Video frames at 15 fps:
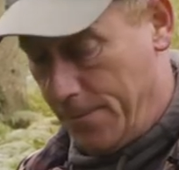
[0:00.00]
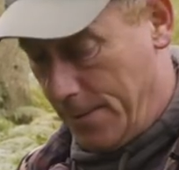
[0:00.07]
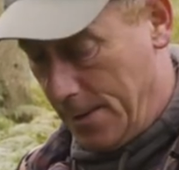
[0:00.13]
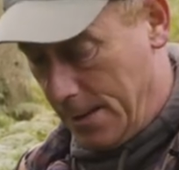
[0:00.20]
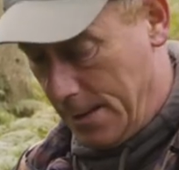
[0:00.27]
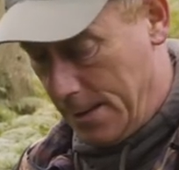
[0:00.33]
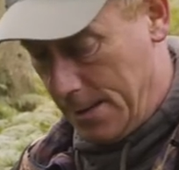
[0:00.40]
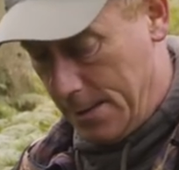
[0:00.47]

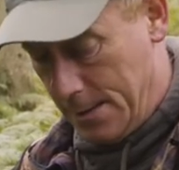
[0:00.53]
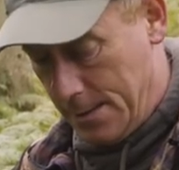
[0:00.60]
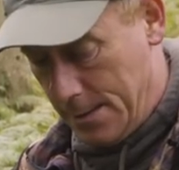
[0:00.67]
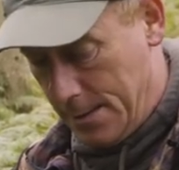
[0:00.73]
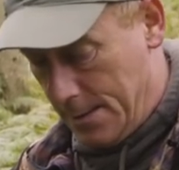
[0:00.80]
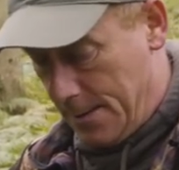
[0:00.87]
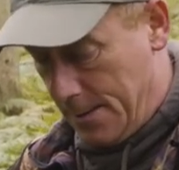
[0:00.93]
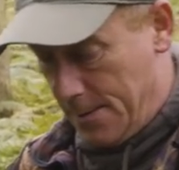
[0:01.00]

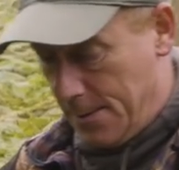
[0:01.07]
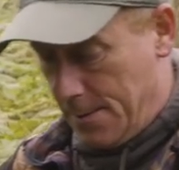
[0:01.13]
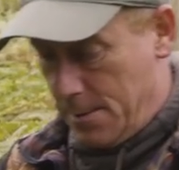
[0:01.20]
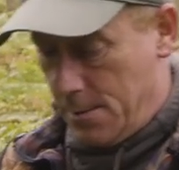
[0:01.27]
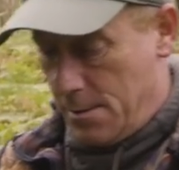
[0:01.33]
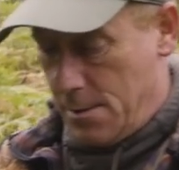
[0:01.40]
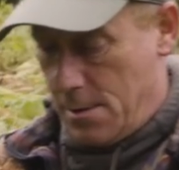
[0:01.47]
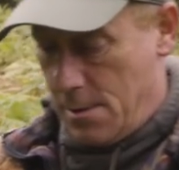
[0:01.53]

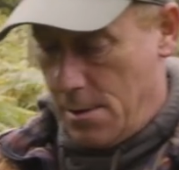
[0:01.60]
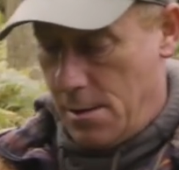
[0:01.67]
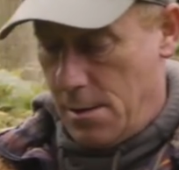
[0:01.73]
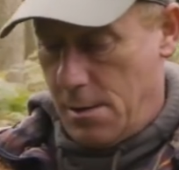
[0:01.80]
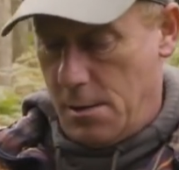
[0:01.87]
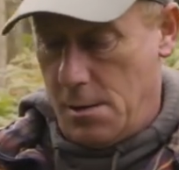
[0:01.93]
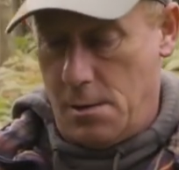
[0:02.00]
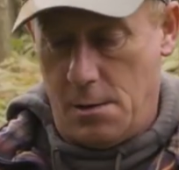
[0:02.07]

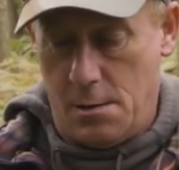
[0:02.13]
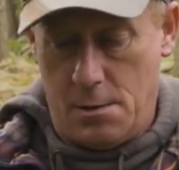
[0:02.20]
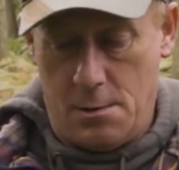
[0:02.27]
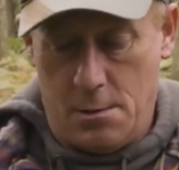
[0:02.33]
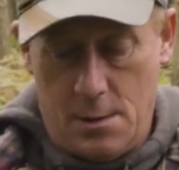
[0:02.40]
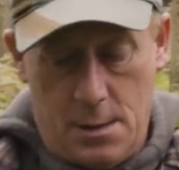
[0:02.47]
Nobody speaks.